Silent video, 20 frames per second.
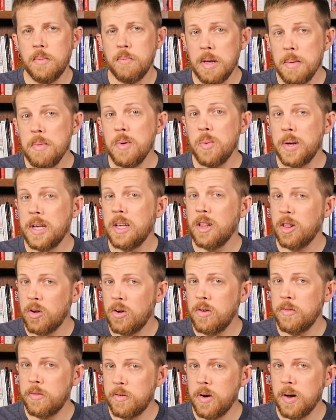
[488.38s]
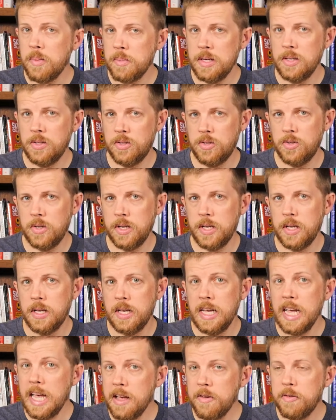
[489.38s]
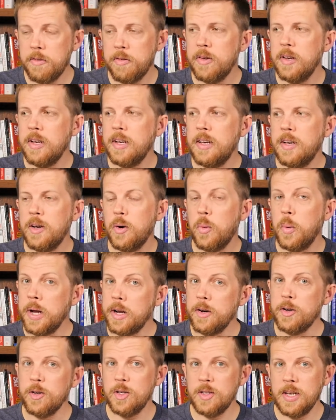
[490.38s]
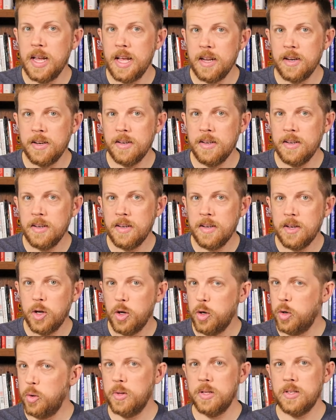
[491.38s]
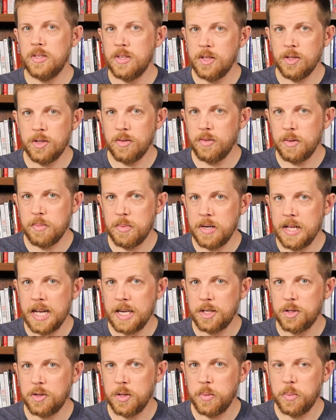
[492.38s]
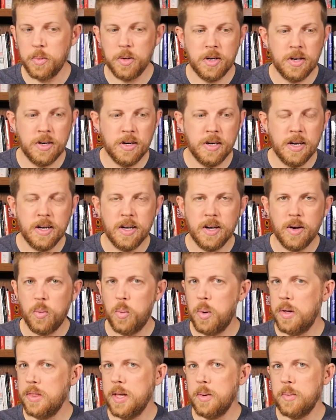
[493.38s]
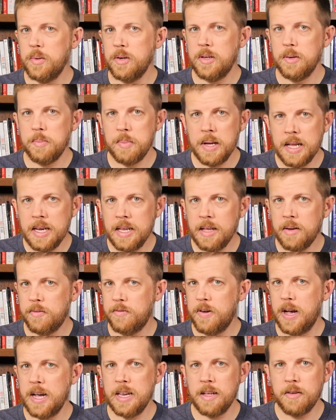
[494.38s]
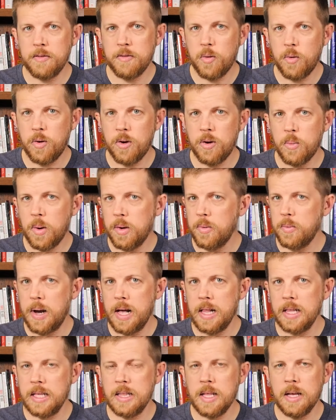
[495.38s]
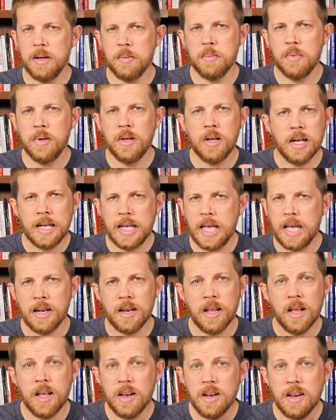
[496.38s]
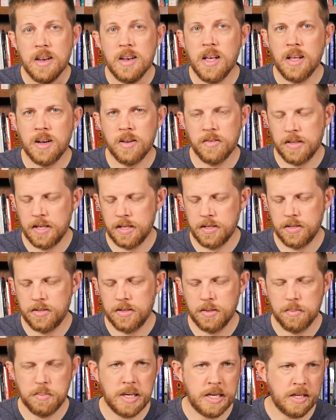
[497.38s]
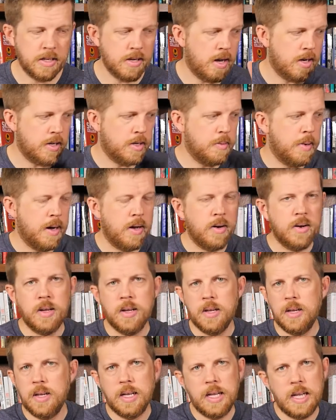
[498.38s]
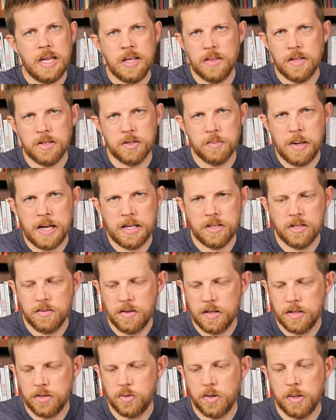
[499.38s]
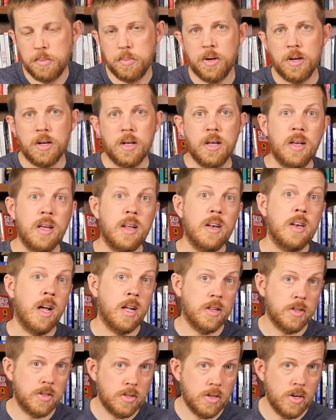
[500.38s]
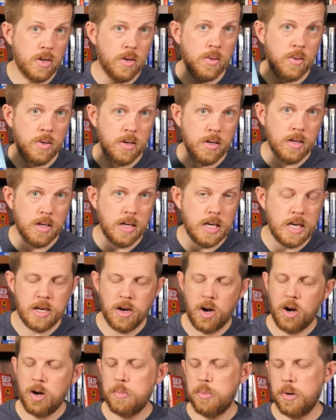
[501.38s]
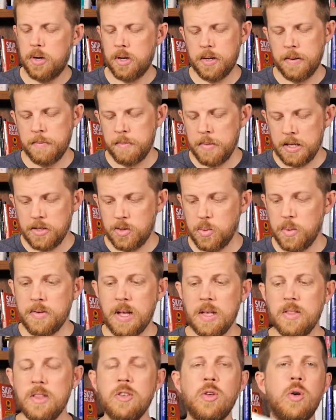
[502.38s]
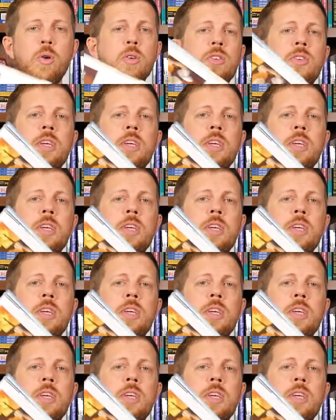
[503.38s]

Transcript: Maybe we can learn from history if we understand who the Sons of Liberty actually were, what they were debating, fighting for, what rallied them. Again, none of this being talked about in this massive history book. Not so in our book. So we've got this whole